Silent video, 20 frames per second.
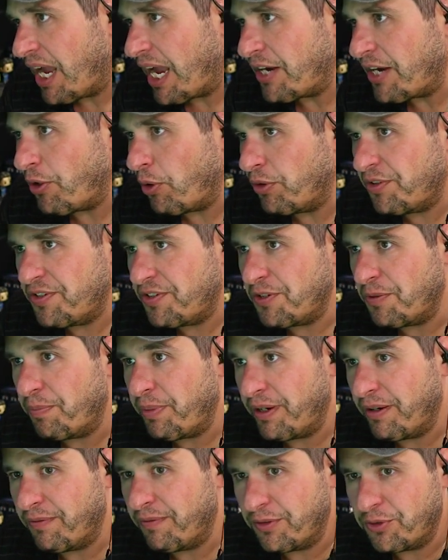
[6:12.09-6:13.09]
I know this is a
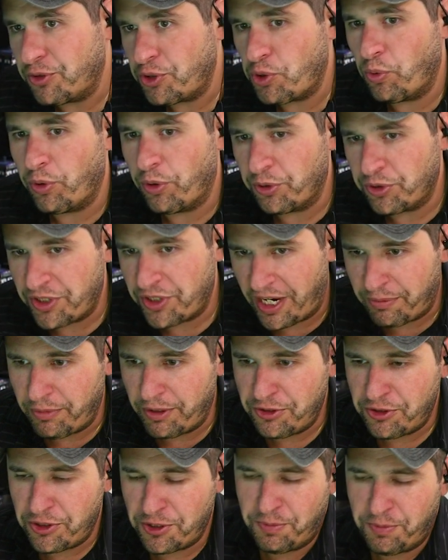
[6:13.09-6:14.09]
bit of a shorter
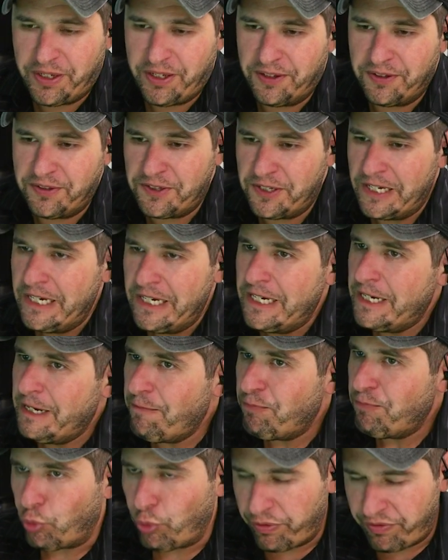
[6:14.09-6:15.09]
segment just because
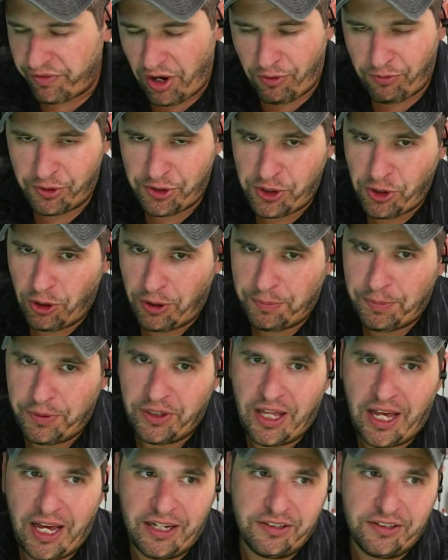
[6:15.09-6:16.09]
we've covered Europe a
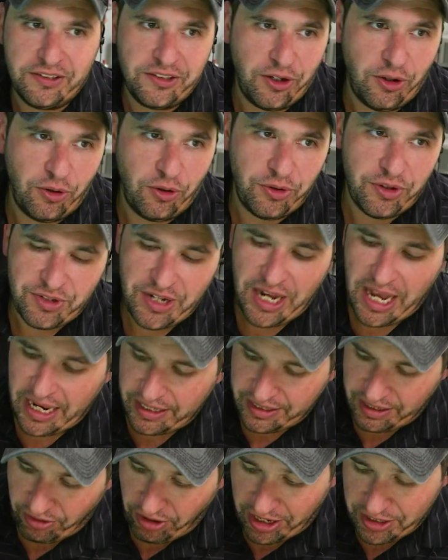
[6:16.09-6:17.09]
lot. You know,
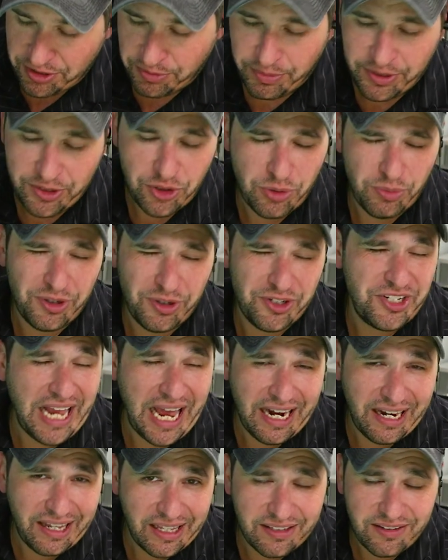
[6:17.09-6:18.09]
there hasn't been too much
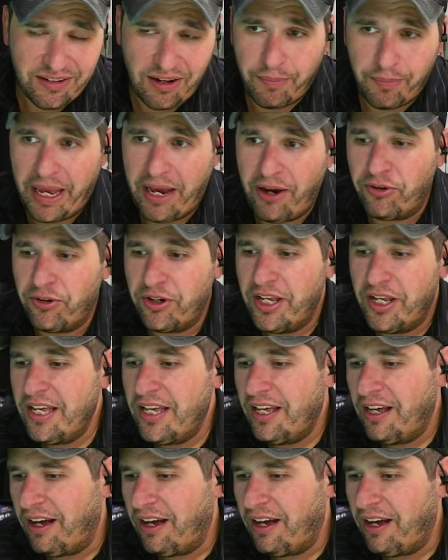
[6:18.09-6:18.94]
data that's come out.